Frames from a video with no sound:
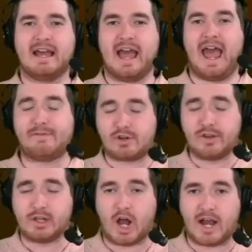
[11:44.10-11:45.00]
After
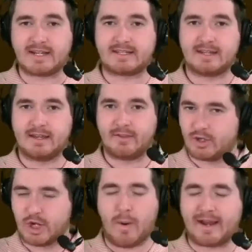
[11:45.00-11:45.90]
the loss, there's
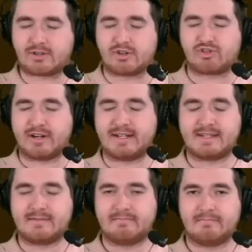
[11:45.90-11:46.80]
no extra
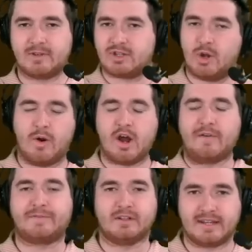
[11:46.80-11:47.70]
treats. There's no one
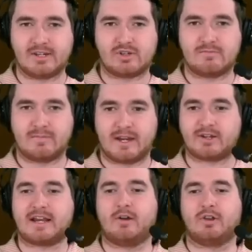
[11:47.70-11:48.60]
off the leash.
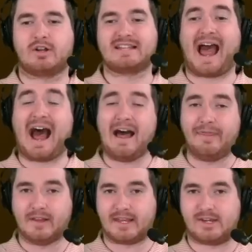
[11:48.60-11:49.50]
Here's how it looks. On
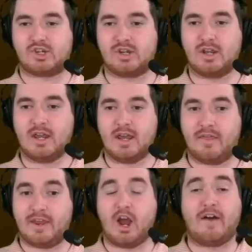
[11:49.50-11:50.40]
the leash,
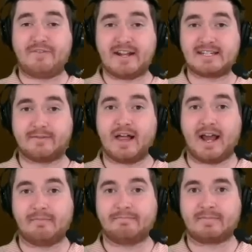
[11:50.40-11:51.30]
the offensive
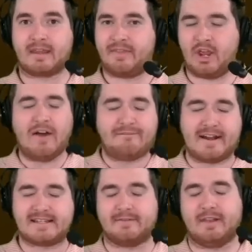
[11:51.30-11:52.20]
line. The
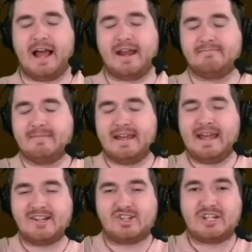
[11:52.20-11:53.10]
offensive line
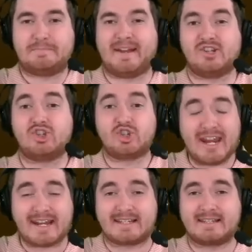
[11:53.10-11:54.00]
has just been
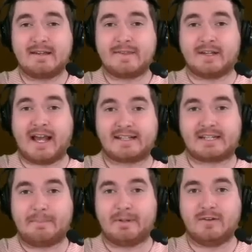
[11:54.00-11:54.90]
cheeks the last
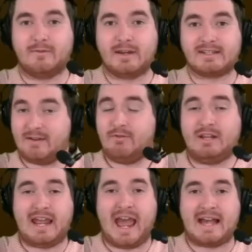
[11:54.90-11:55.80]
couple of weeks. It
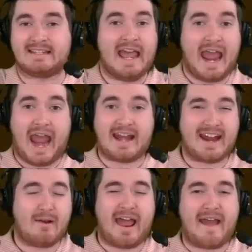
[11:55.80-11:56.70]
really has. And I
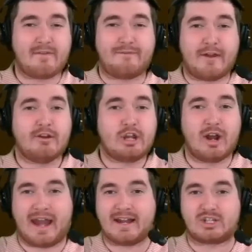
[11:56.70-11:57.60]
don't have a very
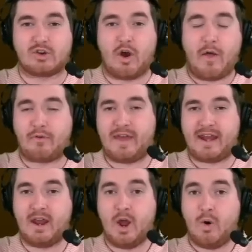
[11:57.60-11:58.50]
good answer other
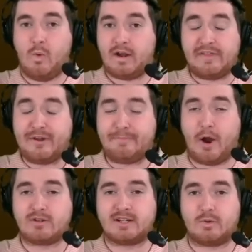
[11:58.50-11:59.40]
than when Ethan
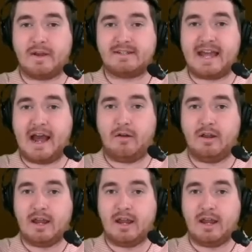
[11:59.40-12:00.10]
Pocic went down,